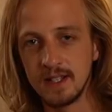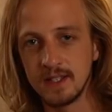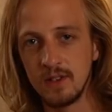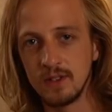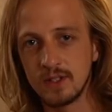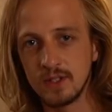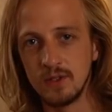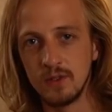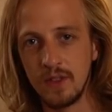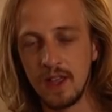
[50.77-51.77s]
it's
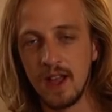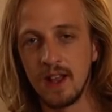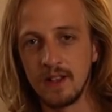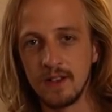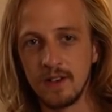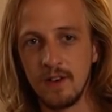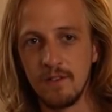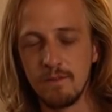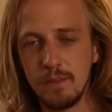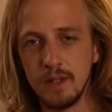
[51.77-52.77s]
also the end
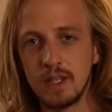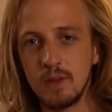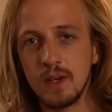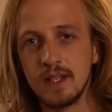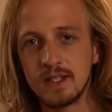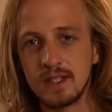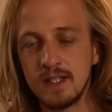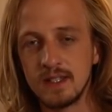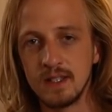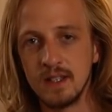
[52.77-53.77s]
of Milky Way
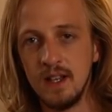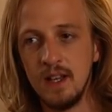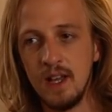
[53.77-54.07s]
season.